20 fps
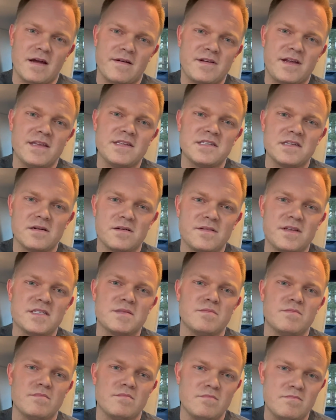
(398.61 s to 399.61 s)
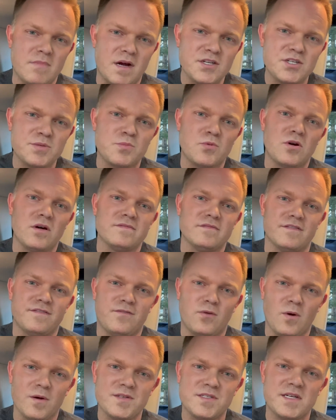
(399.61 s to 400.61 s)
I would consider this much more of a
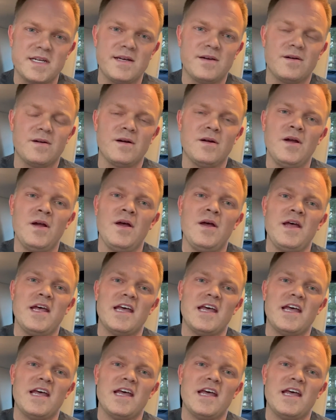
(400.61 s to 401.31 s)
4-seater.